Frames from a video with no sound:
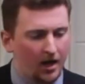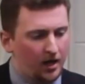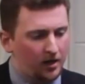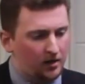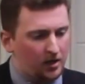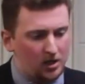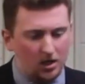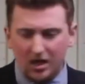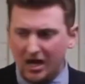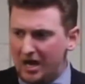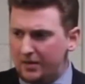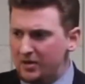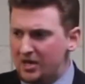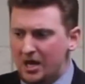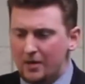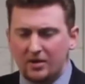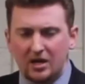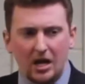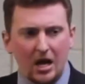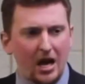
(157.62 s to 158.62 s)
then you got to
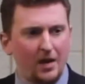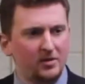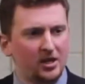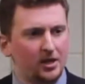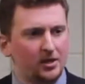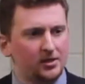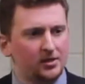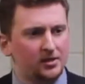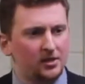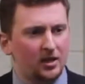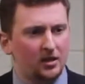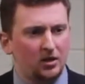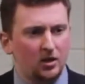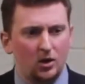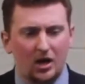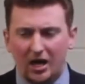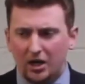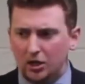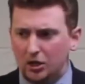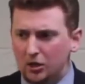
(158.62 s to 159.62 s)
become a communist, and you
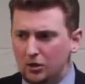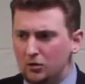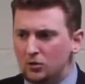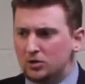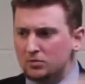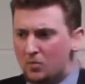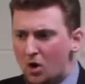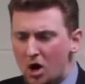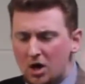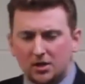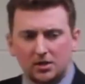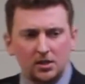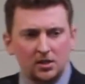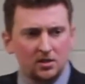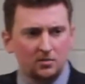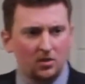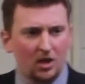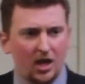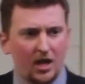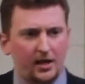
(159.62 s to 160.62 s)
got to use
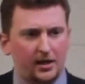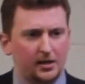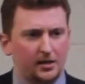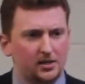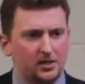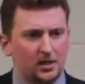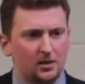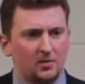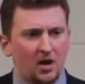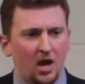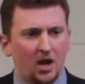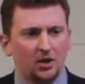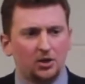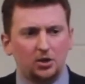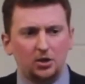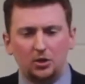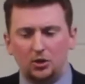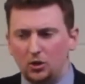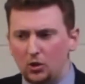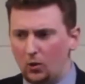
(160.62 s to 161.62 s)
Marxism-Leninism
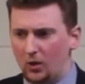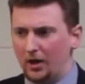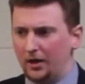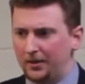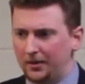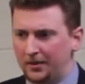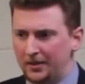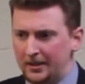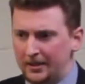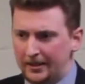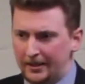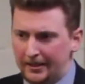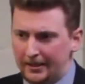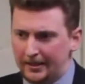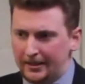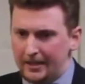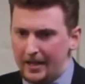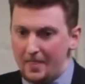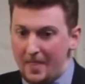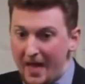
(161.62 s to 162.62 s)
to do it.
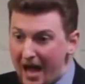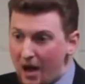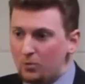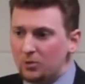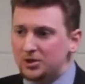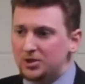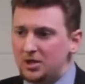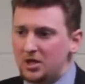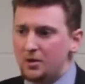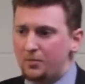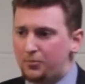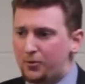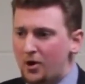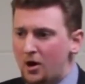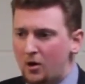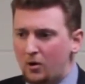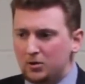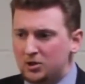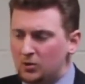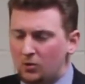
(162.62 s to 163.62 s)
And that was the
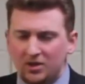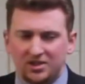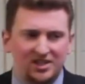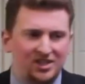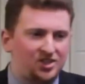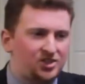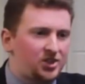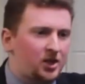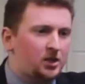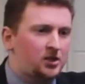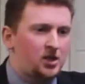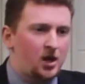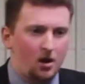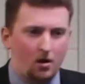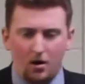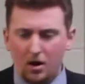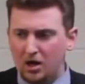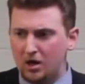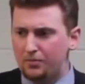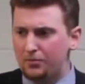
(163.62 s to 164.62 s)
approach. It wasn't a
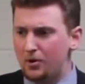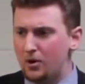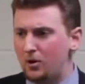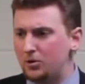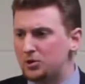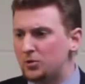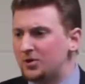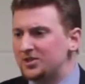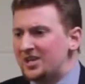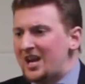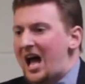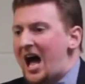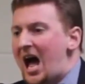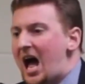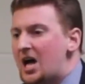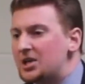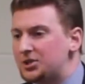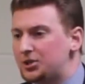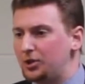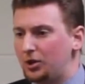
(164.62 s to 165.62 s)
sectarian approach. It wasn't a
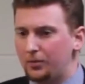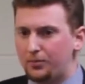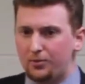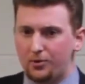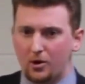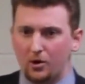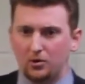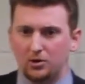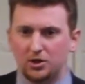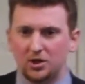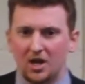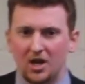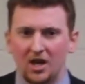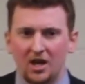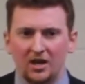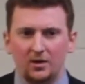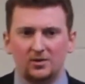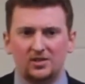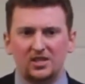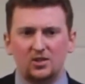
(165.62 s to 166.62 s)
hostile approach.
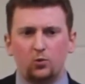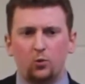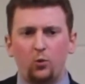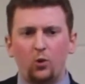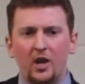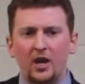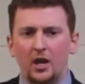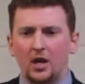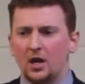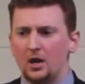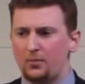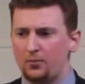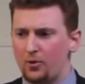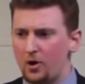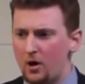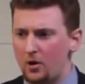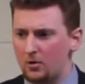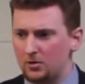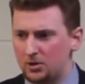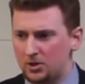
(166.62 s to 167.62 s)
It was this winning
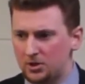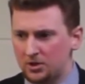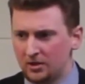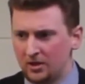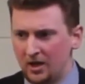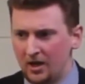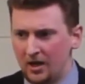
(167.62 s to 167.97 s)
approach.